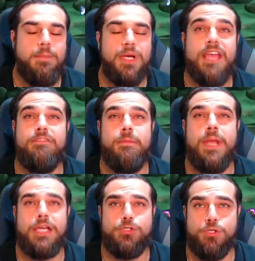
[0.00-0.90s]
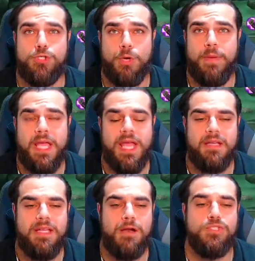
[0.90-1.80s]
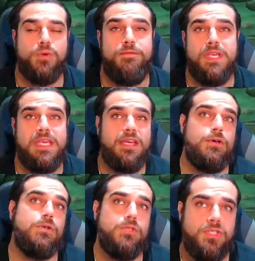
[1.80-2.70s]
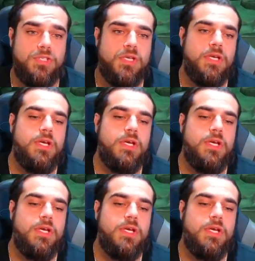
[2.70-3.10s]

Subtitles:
but give him an extra turn mechanic there, so if he kills